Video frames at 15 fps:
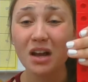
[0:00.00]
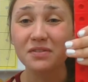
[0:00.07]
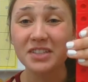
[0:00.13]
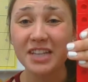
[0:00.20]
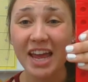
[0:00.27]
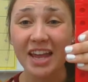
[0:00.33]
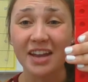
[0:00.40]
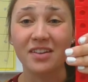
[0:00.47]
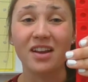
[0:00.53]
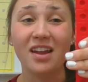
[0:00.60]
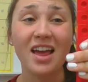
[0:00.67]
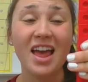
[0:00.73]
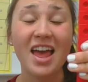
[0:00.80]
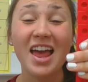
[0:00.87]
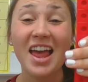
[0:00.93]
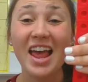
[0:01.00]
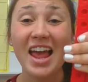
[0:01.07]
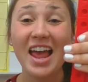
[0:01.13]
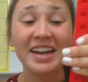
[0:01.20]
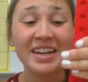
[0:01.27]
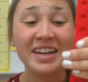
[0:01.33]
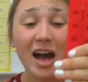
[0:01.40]
of 10.
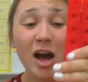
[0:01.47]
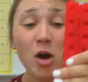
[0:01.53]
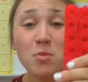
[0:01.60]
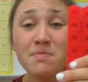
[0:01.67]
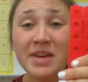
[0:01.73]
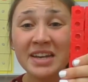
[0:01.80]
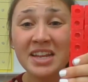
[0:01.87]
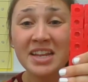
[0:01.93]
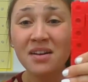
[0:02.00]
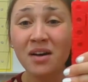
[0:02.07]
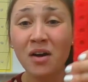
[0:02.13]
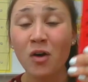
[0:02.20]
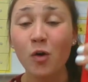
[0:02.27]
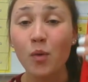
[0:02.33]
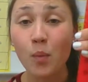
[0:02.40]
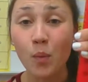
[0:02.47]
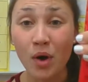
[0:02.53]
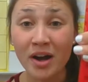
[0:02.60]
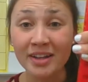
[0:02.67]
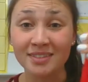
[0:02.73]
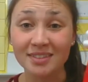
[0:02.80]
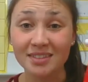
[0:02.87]
And how many
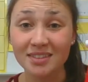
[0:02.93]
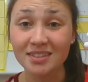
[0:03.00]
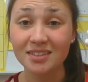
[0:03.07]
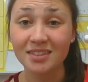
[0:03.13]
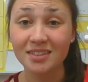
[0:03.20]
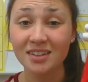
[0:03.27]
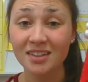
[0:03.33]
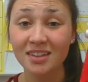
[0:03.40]
ones?